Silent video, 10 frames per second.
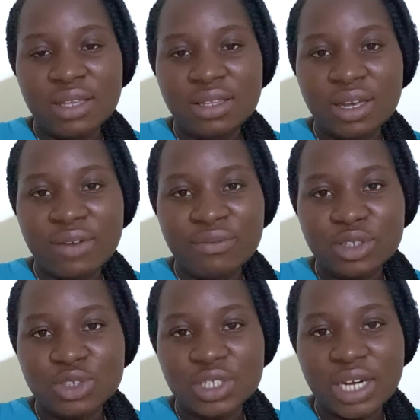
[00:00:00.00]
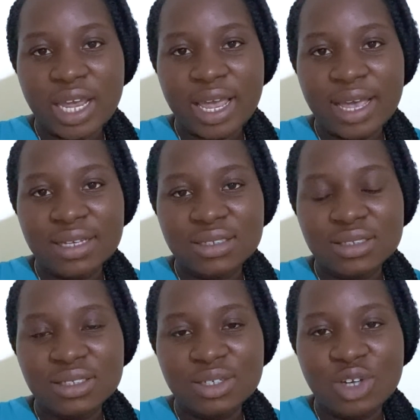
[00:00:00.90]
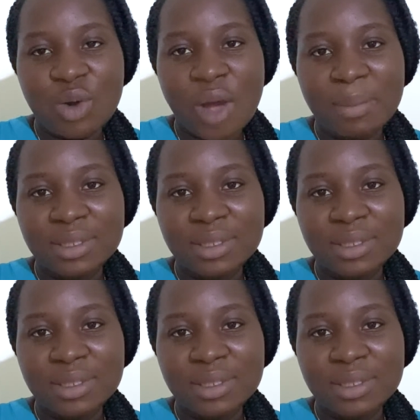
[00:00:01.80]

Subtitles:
the conversion and know how